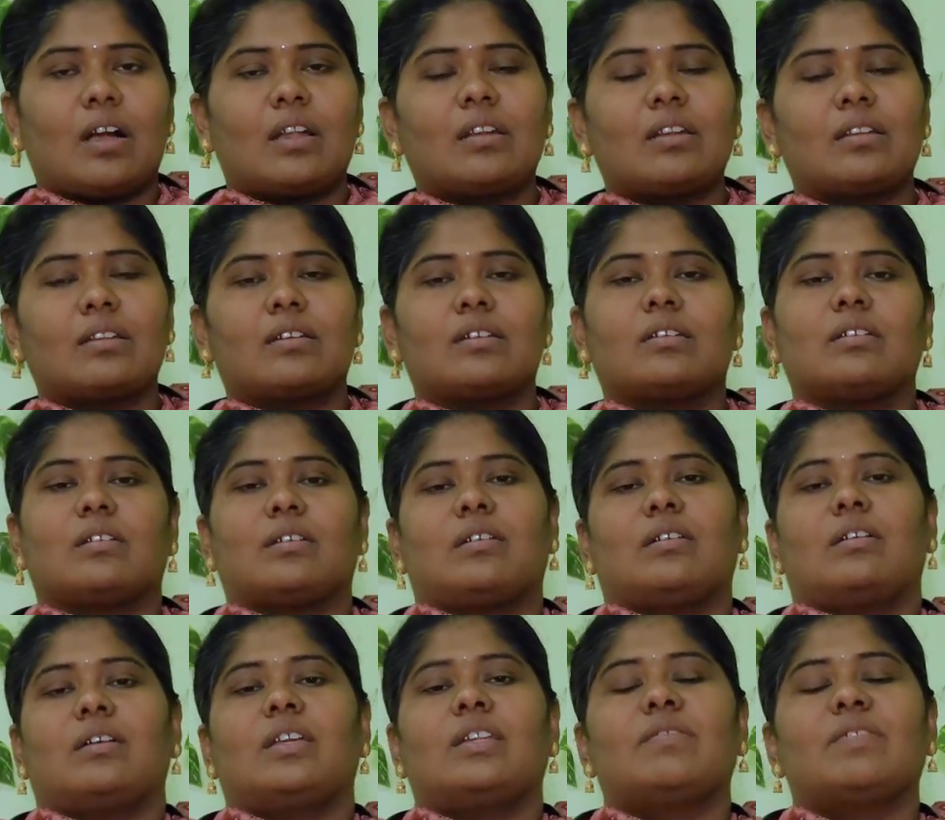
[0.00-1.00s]
And
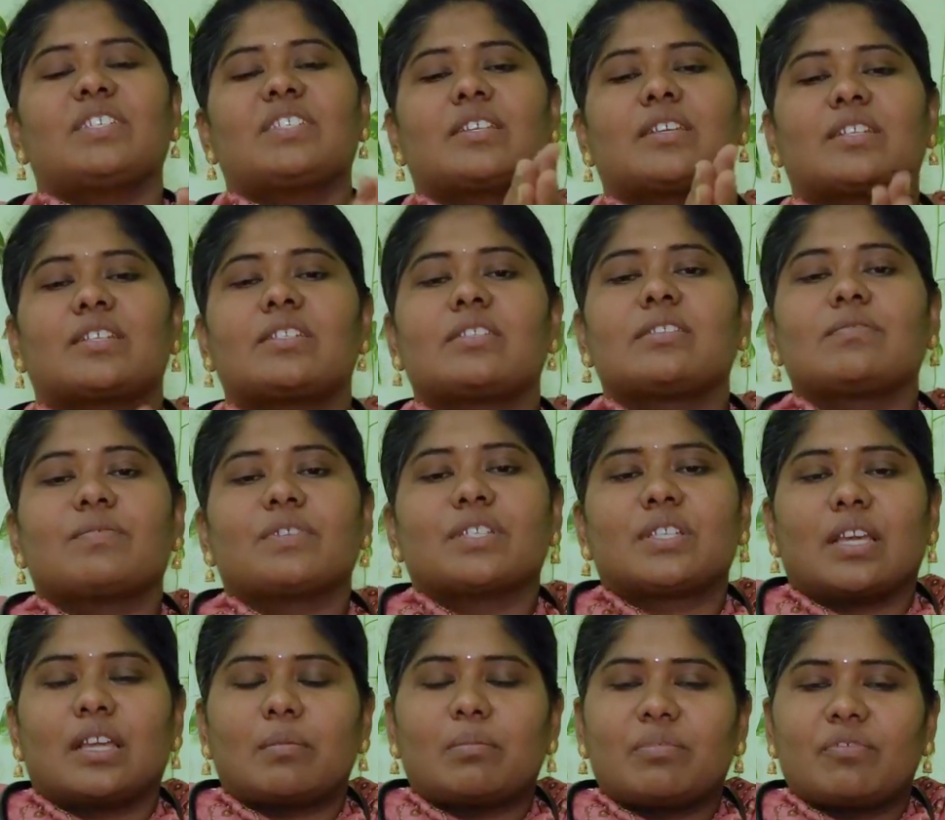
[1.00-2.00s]
investigations
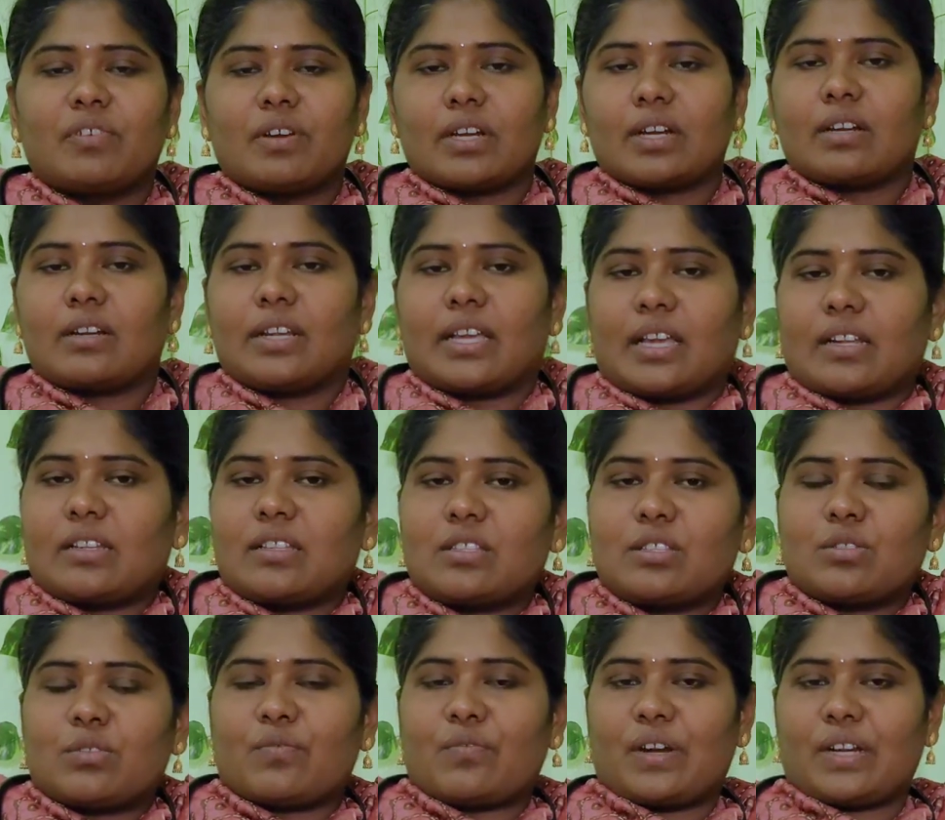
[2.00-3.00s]
which help for
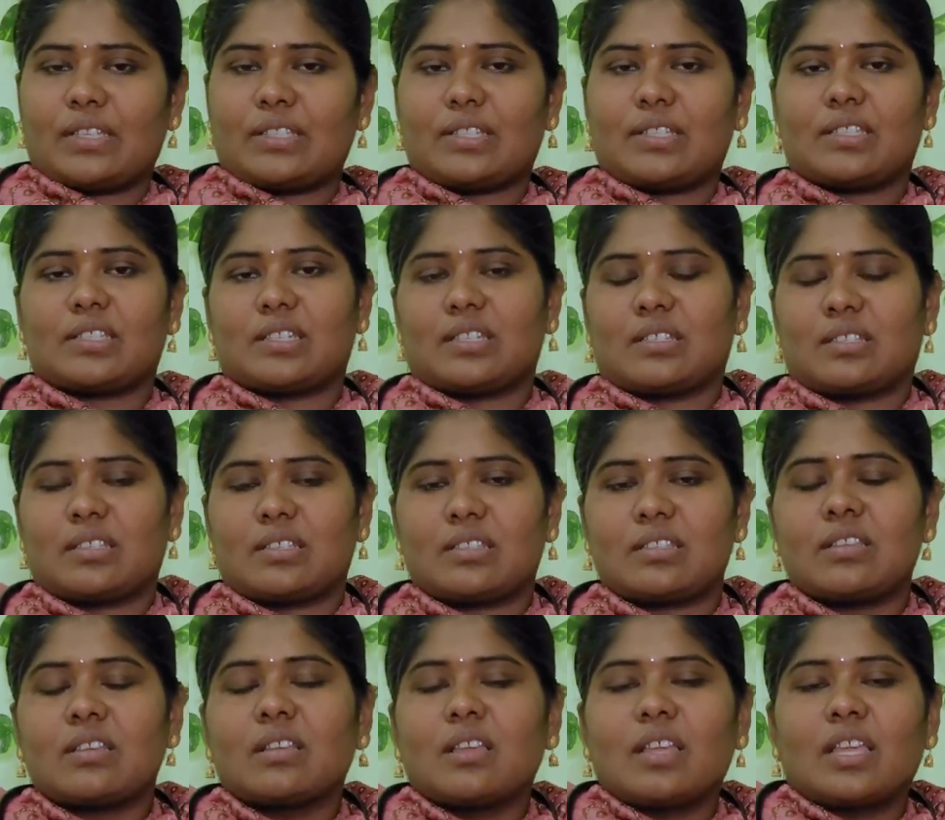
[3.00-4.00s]
diagnosis of Addison's
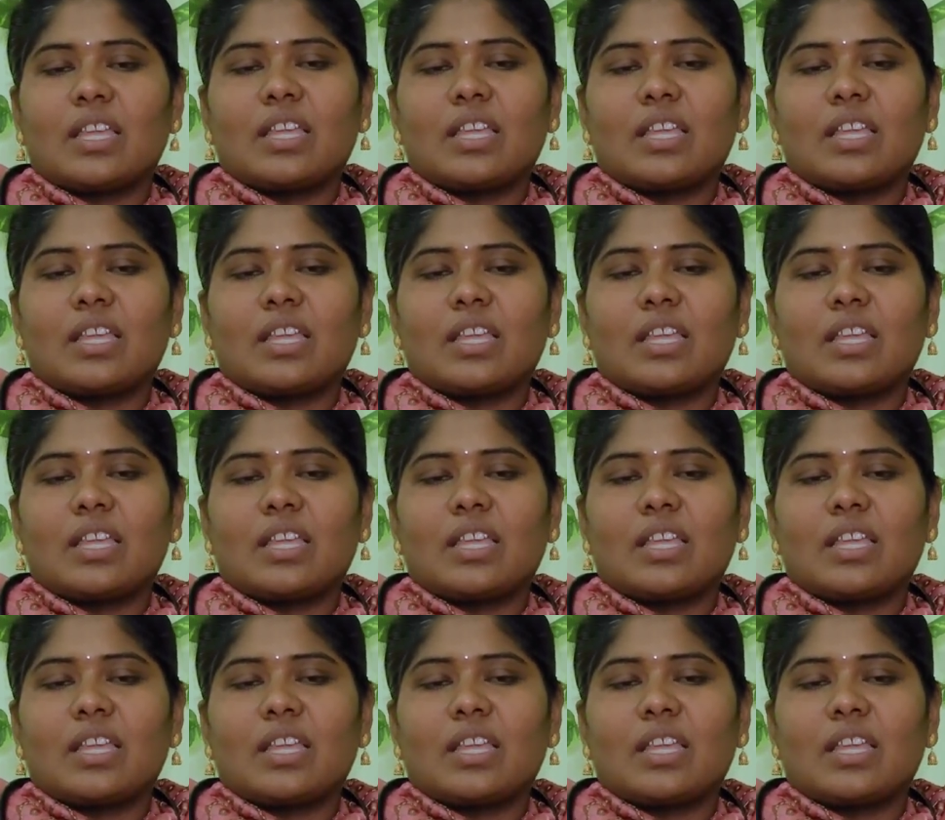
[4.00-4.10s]
disease.